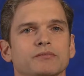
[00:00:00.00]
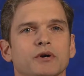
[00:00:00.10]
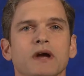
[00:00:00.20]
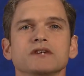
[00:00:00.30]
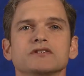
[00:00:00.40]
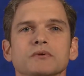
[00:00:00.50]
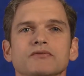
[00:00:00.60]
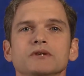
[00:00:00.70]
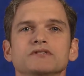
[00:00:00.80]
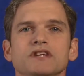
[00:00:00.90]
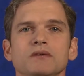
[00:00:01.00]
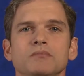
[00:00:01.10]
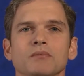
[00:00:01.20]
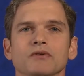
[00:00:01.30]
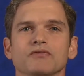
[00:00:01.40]
Probation Review Team
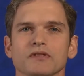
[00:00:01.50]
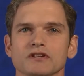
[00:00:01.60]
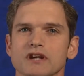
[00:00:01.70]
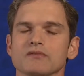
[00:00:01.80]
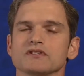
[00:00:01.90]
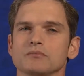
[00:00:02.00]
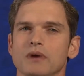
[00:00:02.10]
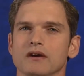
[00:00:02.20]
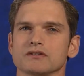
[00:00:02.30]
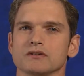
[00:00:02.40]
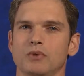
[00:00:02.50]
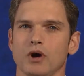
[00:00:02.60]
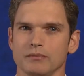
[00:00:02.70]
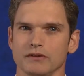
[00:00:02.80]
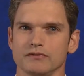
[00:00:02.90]
Member for the Jefferson Parish
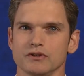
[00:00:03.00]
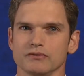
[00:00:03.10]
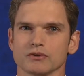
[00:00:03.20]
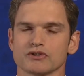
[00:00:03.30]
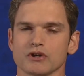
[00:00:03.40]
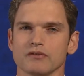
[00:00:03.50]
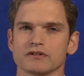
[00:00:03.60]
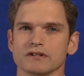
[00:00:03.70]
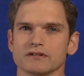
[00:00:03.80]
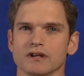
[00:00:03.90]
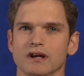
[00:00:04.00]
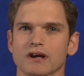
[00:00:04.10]
Department of Juvenile Services,